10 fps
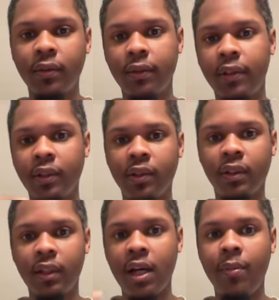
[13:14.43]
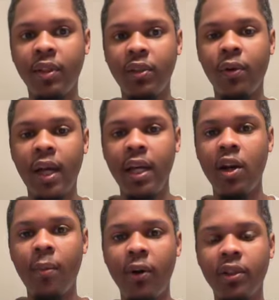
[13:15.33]
is coming to an end
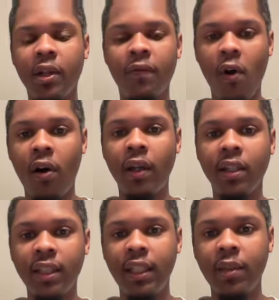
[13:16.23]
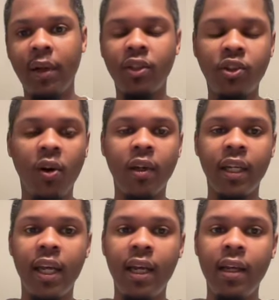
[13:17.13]
almost in the fall and the season about to start
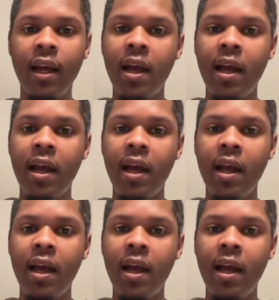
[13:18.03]
again